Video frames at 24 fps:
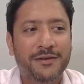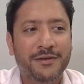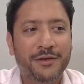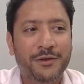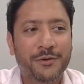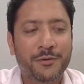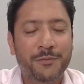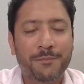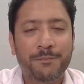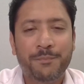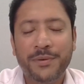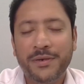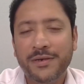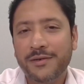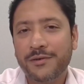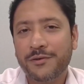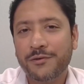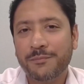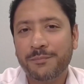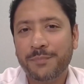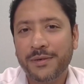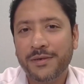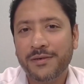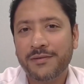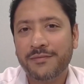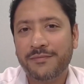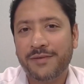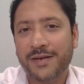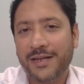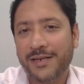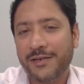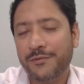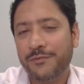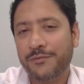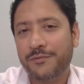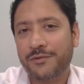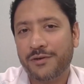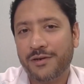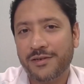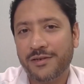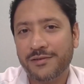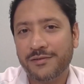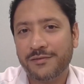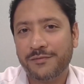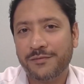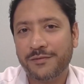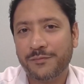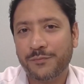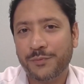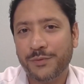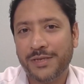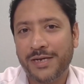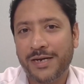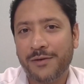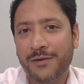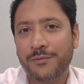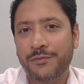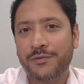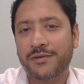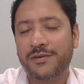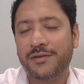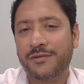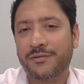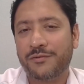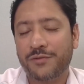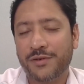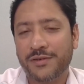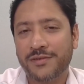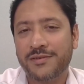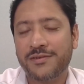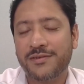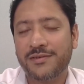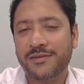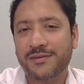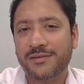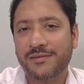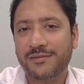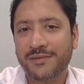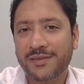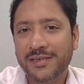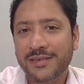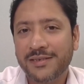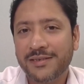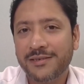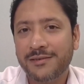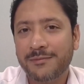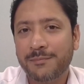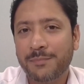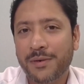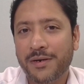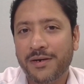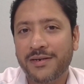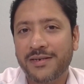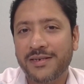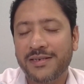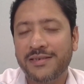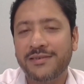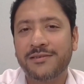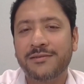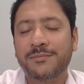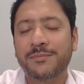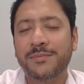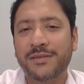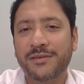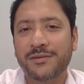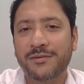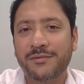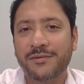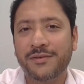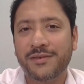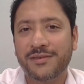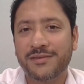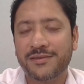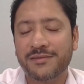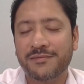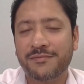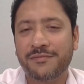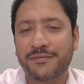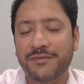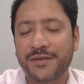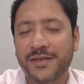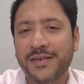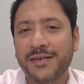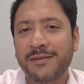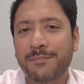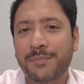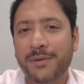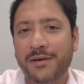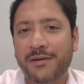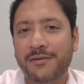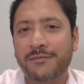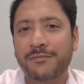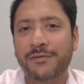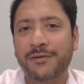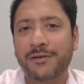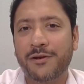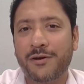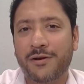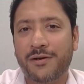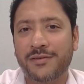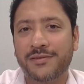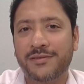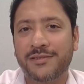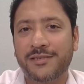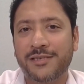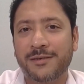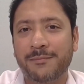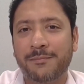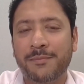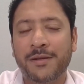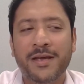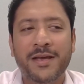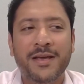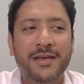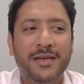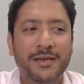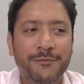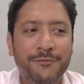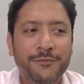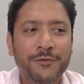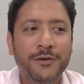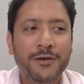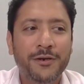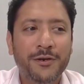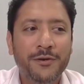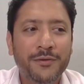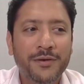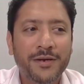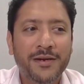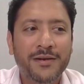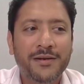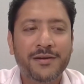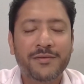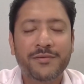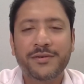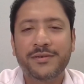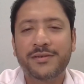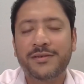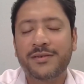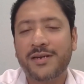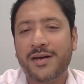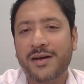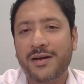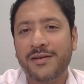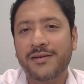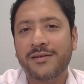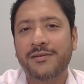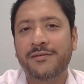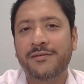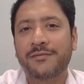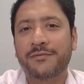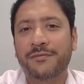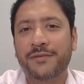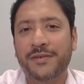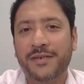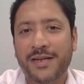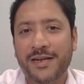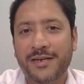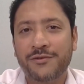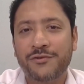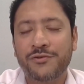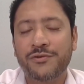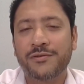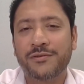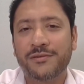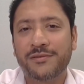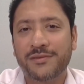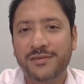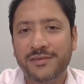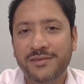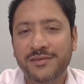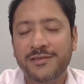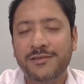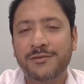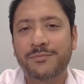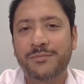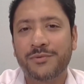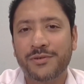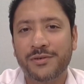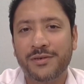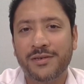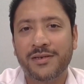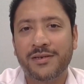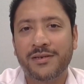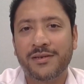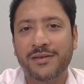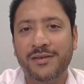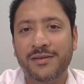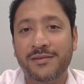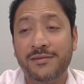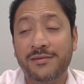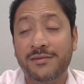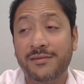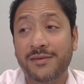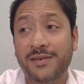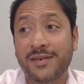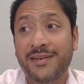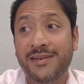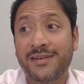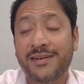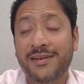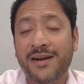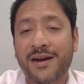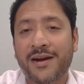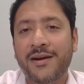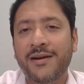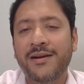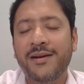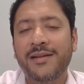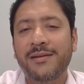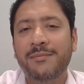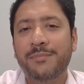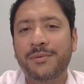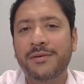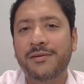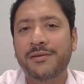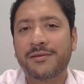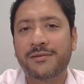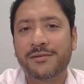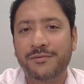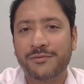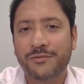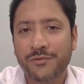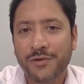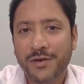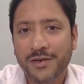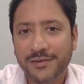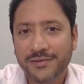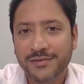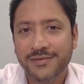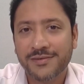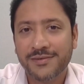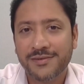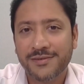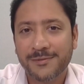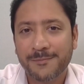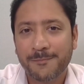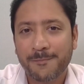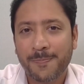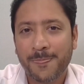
peer-to-peer value transfer without a trusted third-party intermediary is a very powerful concept. If you look at our entire financial system today, it's entirely built on trust.